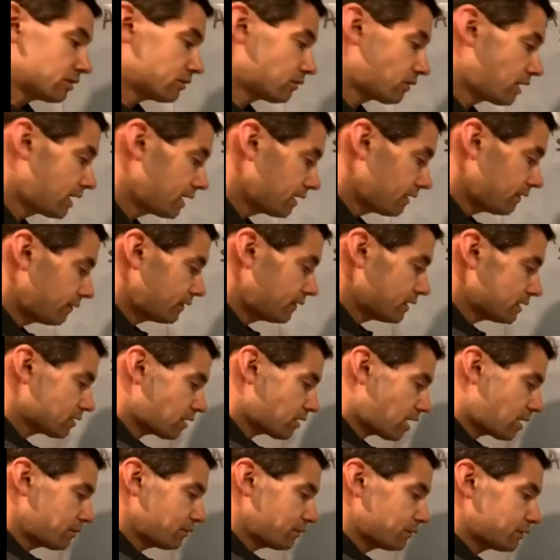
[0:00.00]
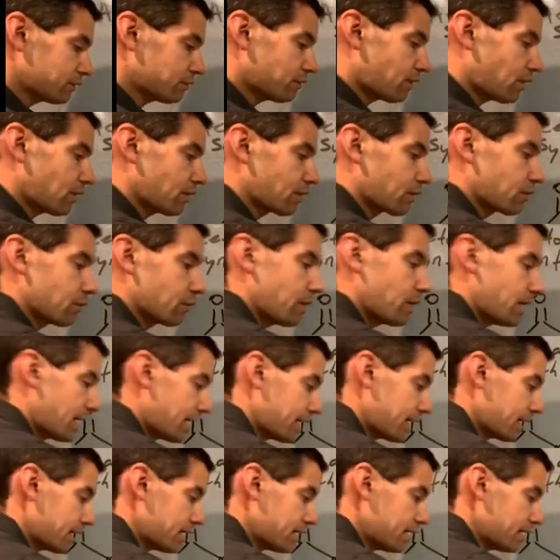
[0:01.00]
right? If this carbon was farther
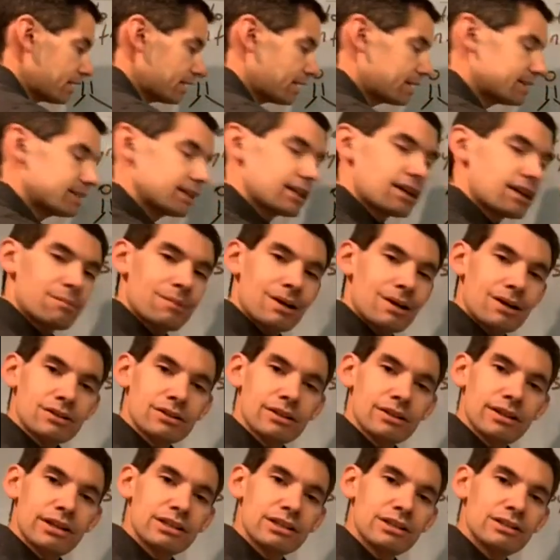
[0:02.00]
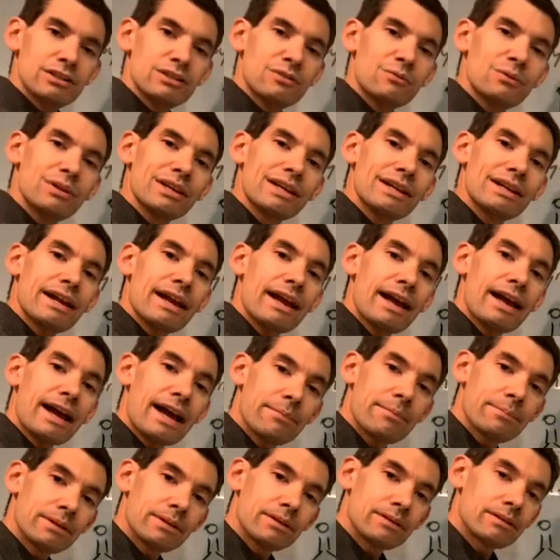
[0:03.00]
away, that decarboxylation isn't really going to
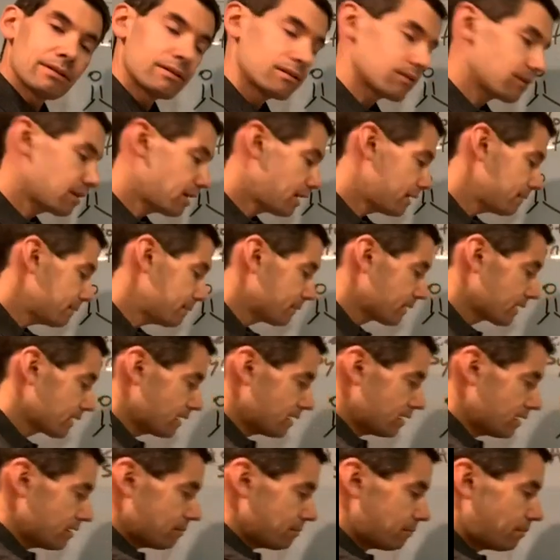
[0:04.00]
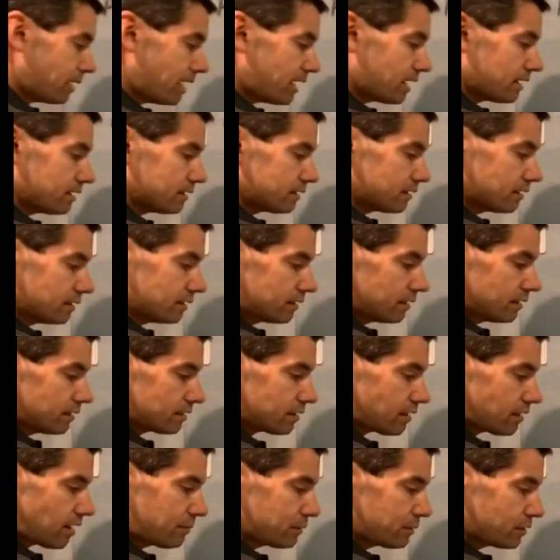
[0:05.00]
happen, okay? But since
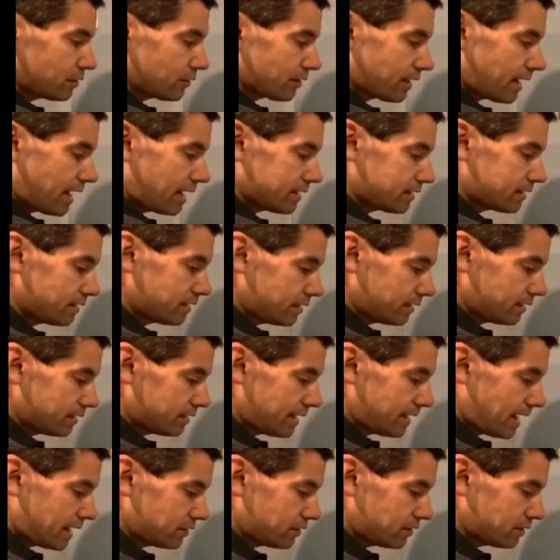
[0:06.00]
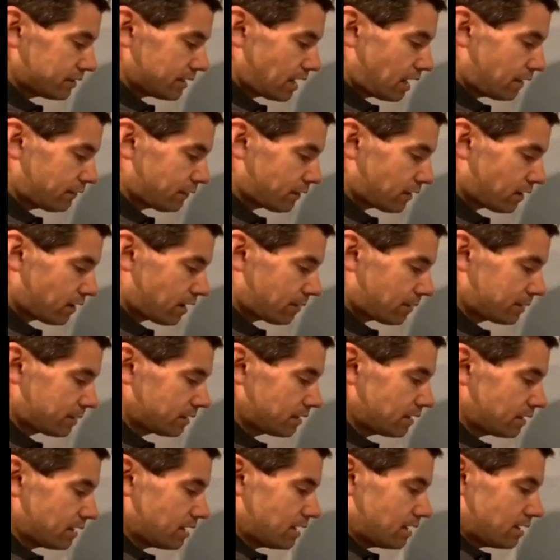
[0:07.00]
this carboxylic acid is attached to this alpha
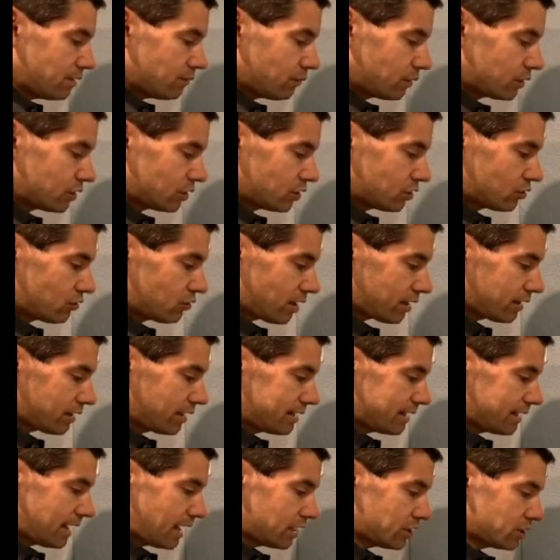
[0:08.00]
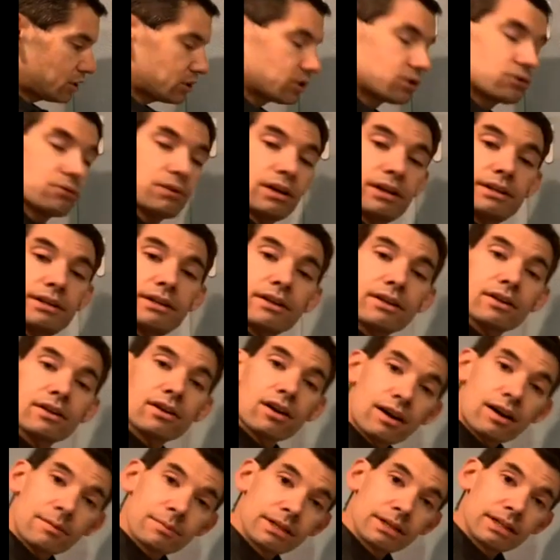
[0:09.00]
carbon, which is directly attached to another
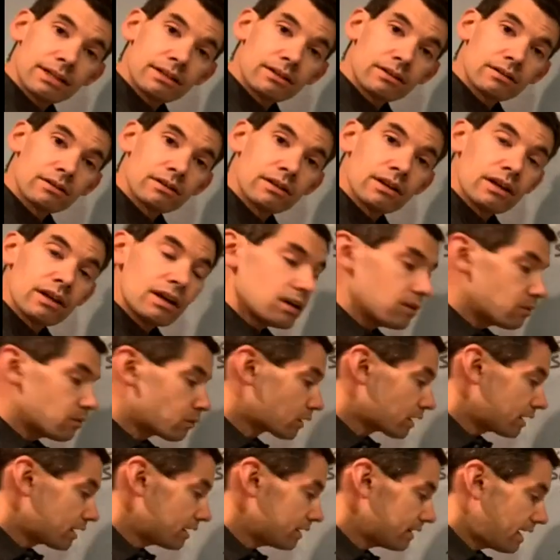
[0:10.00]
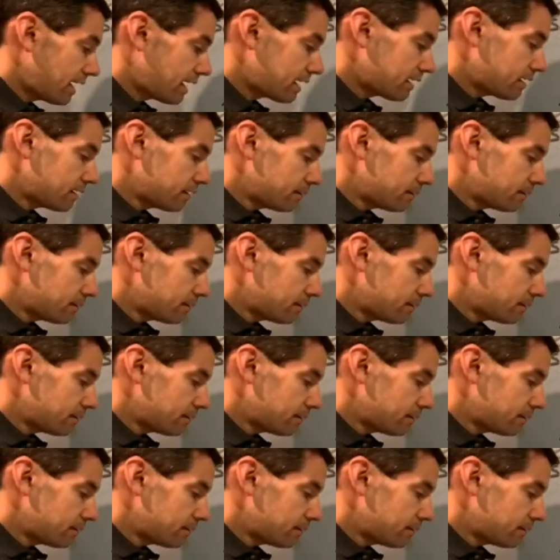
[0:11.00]
carbonyl, we're in that,